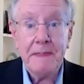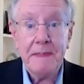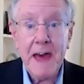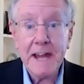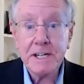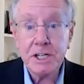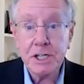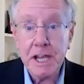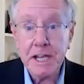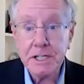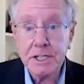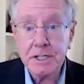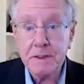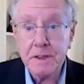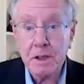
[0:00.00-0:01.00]
That
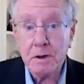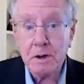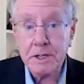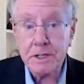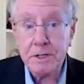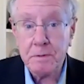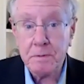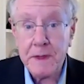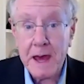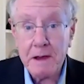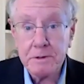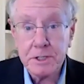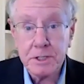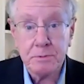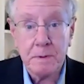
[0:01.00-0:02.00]
changed in the early
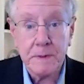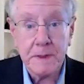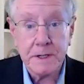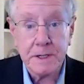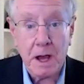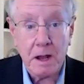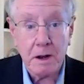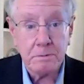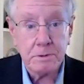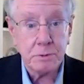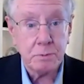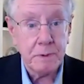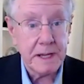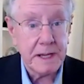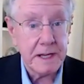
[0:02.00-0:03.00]
2000s when the dollar
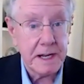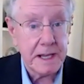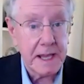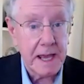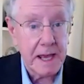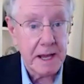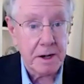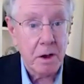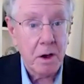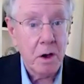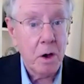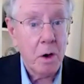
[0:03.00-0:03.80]
was weakened again.